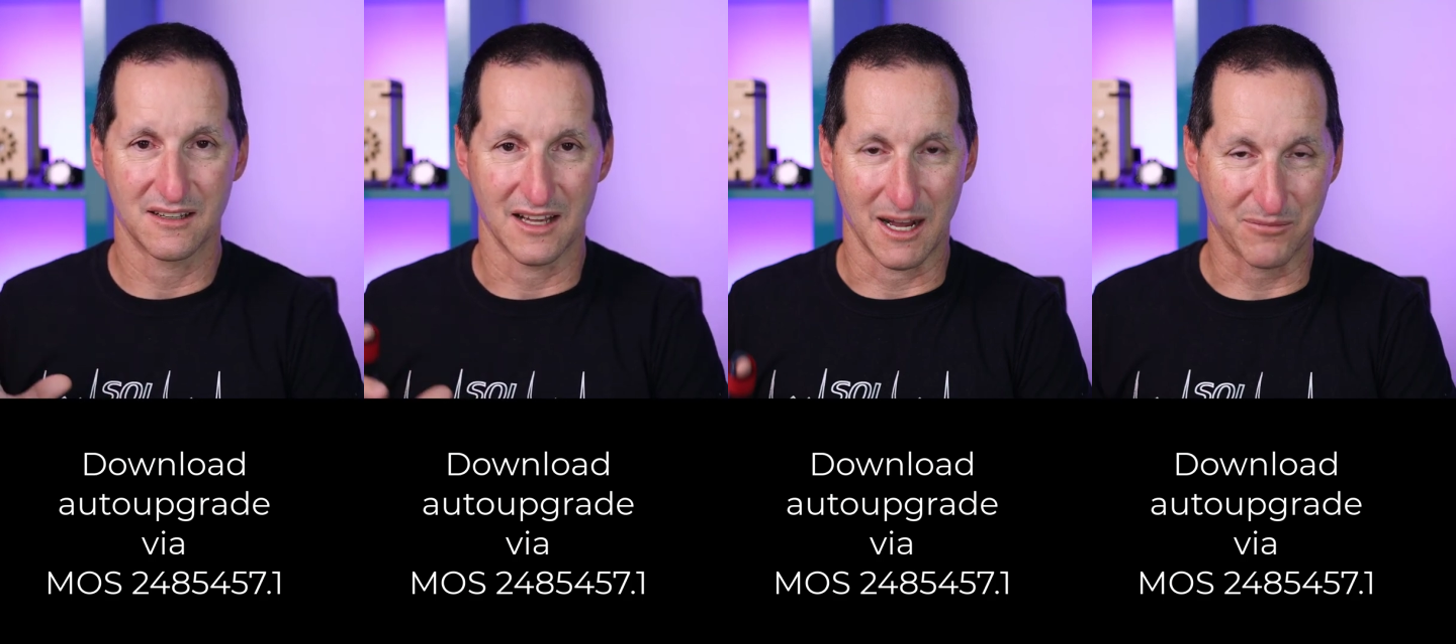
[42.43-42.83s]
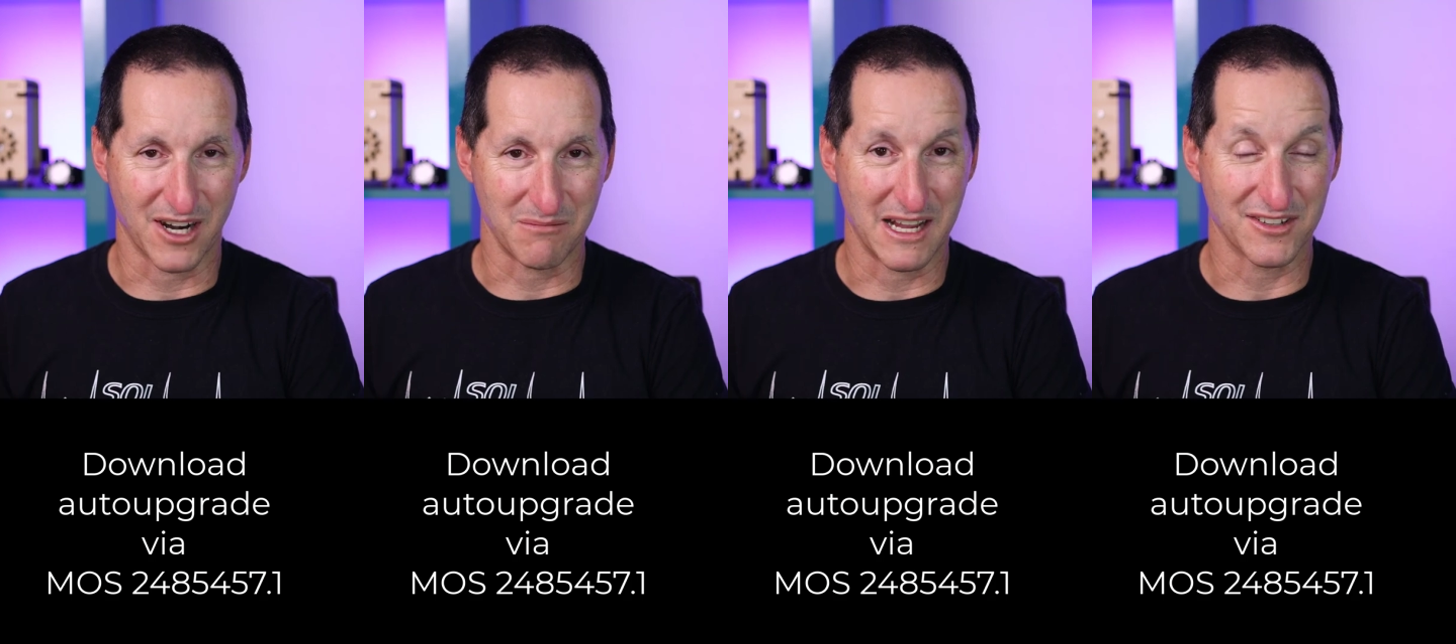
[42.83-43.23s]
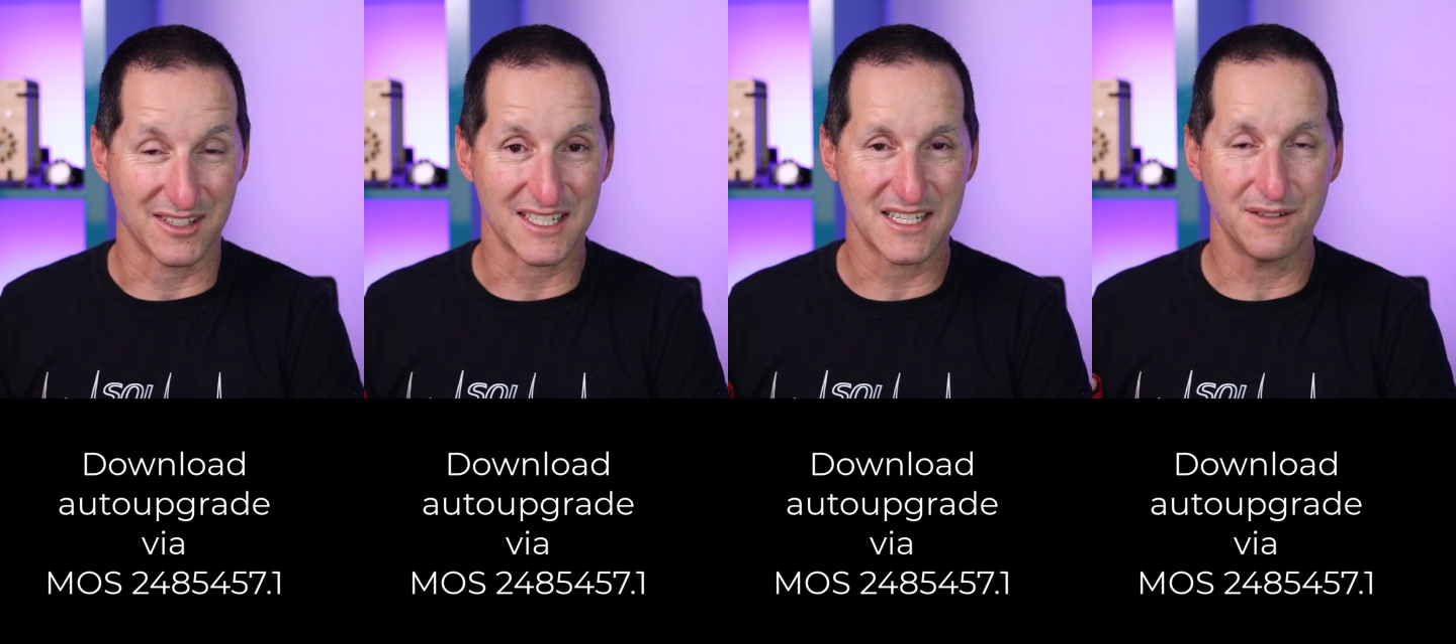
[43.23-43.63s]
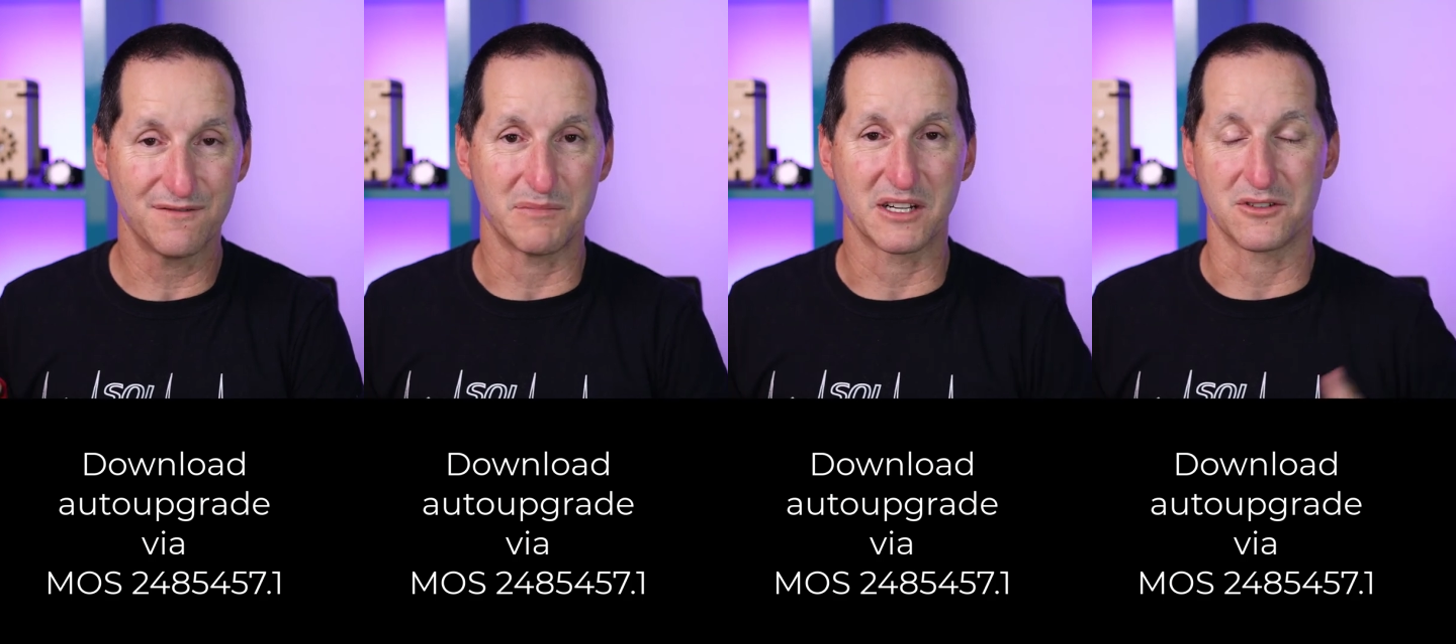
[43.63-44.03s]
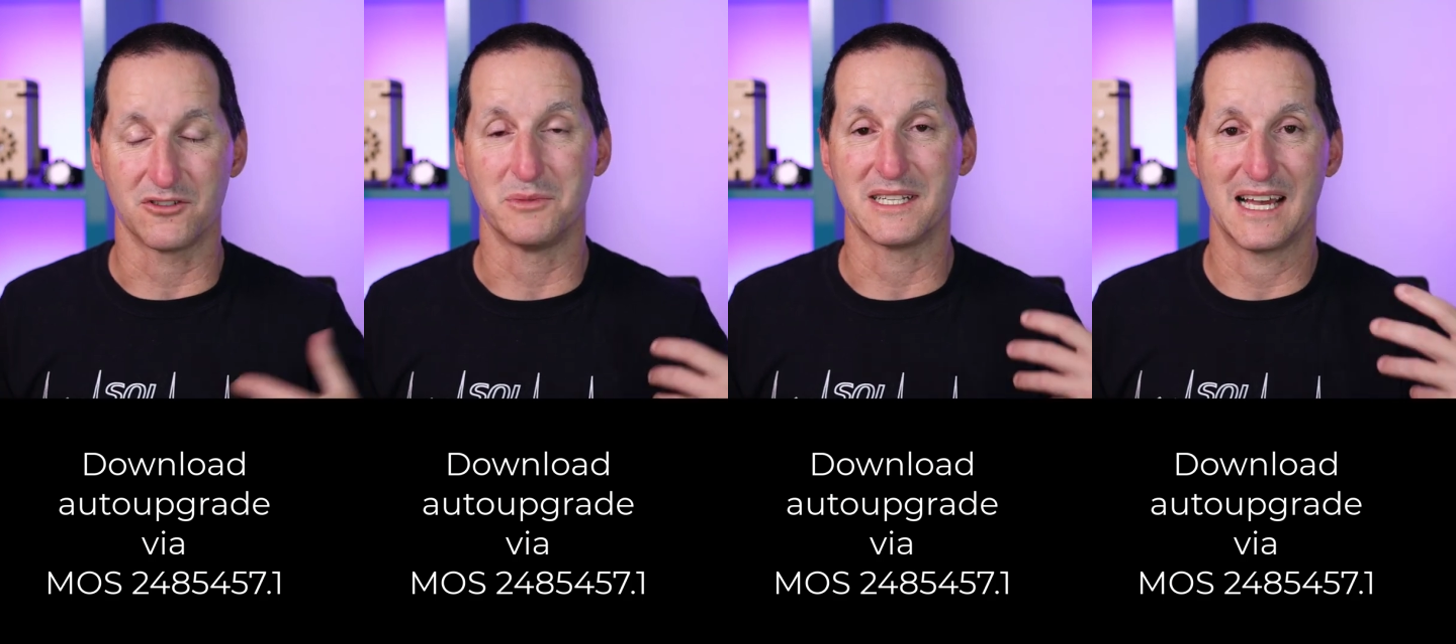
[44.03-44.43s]
upgrade manual itself because
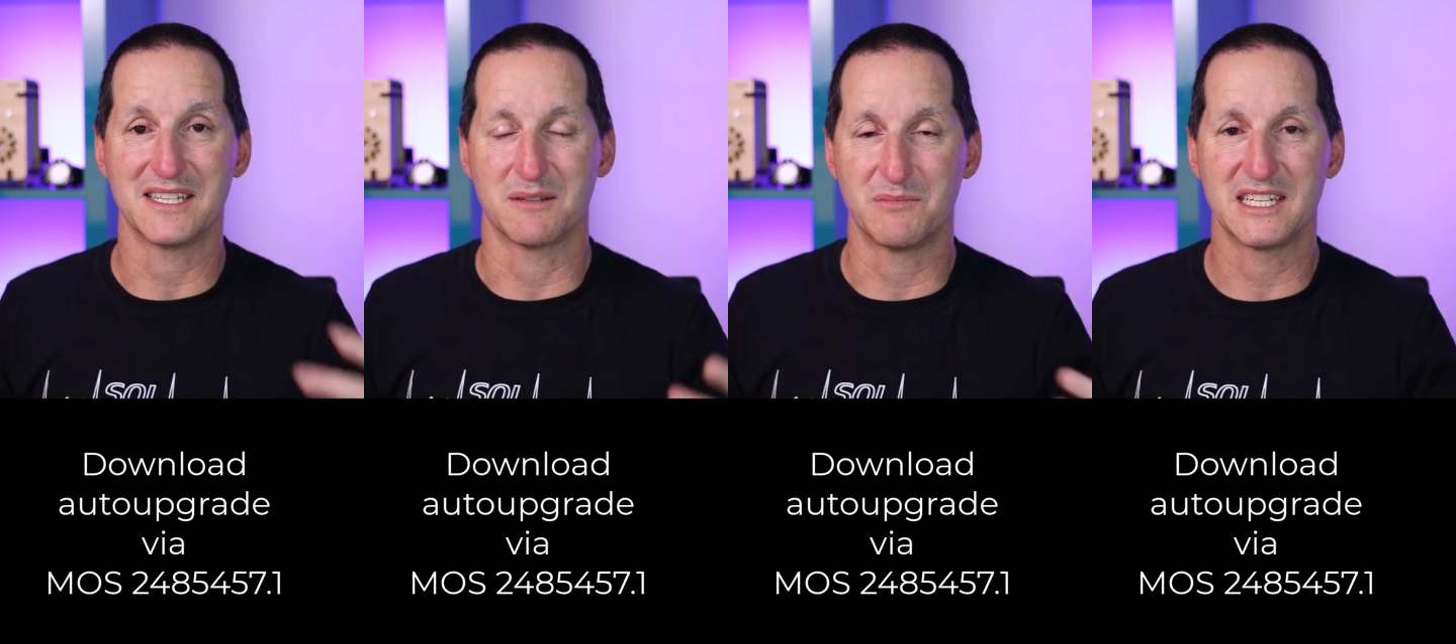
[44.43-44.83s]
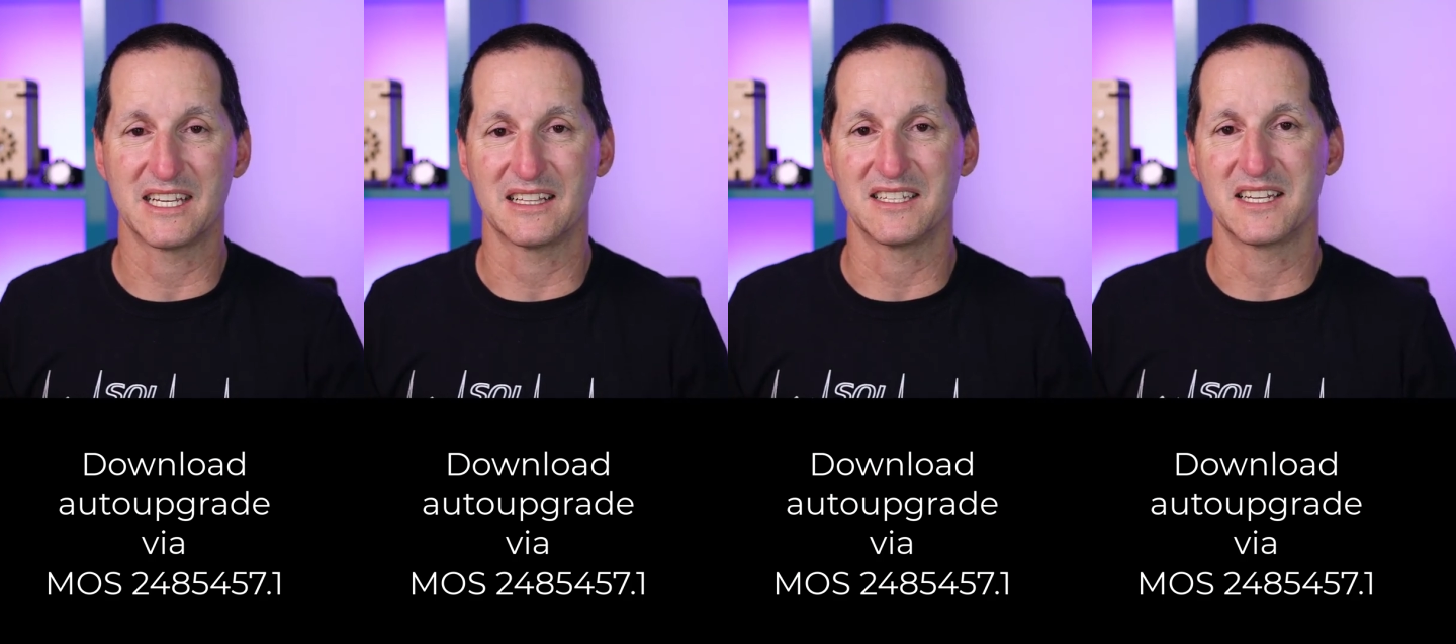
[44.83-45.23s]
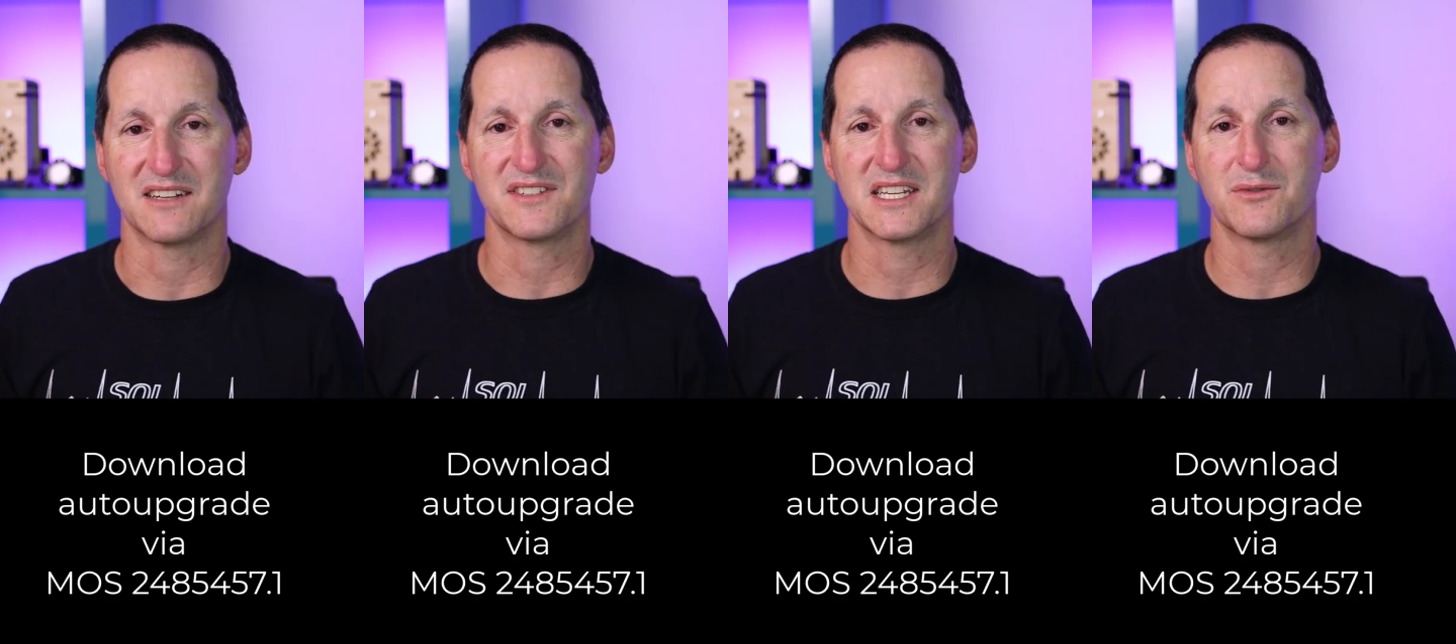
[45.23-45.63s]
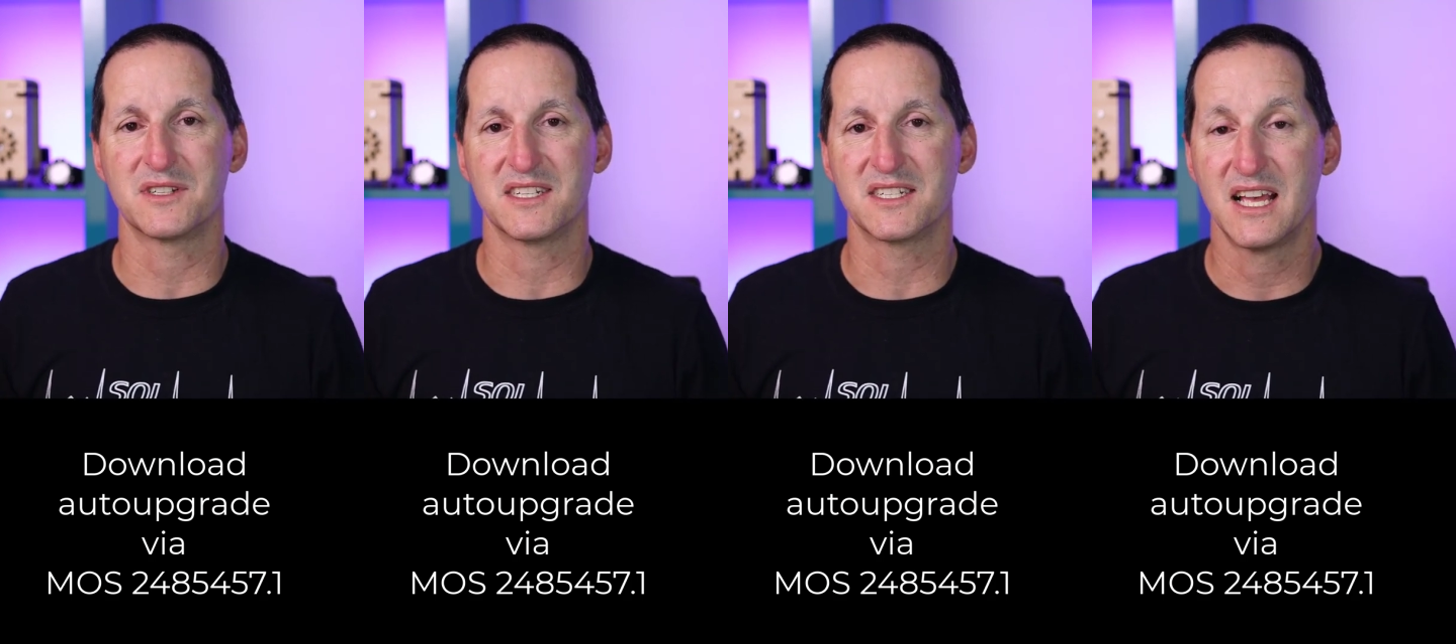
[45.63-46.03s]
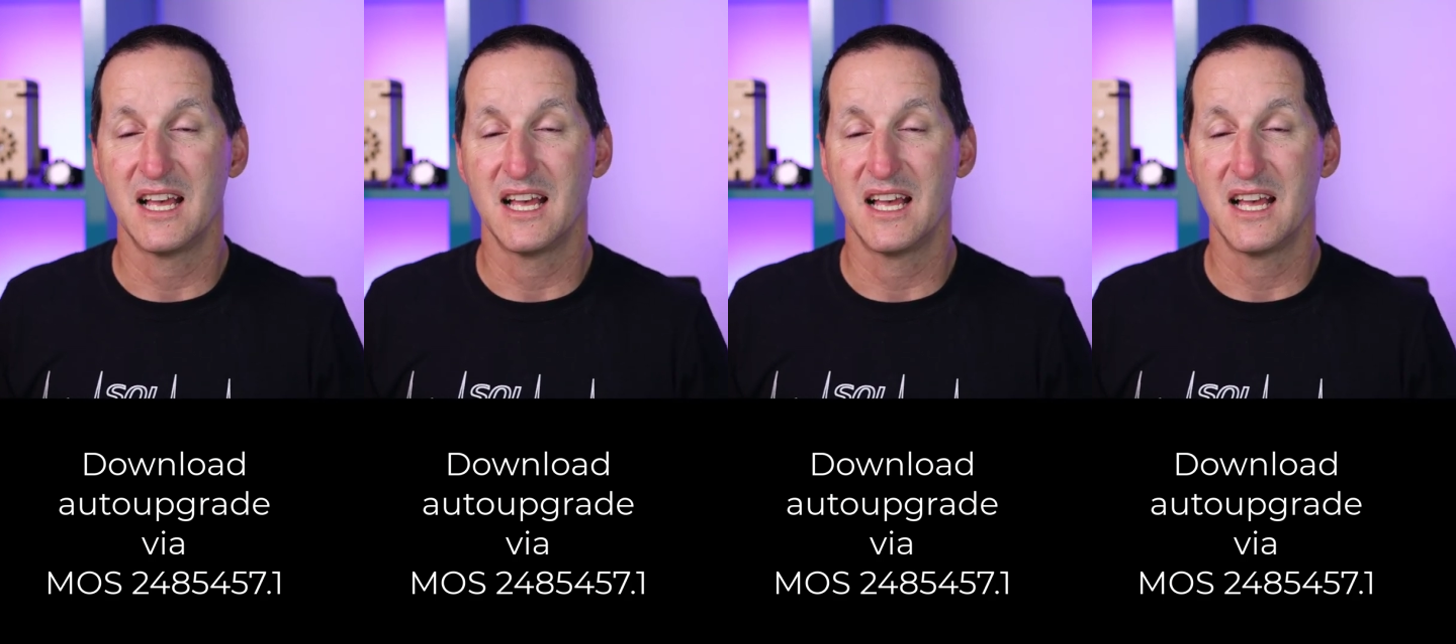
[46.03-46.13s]
normally it has a particular set of sequences.